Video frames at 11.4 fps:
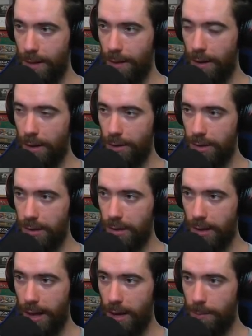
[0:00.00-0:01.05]
I think I'll just
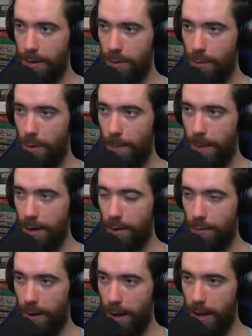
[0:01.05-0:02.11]
slide up into Omega
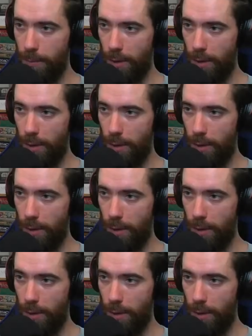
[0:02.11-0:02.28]
Red,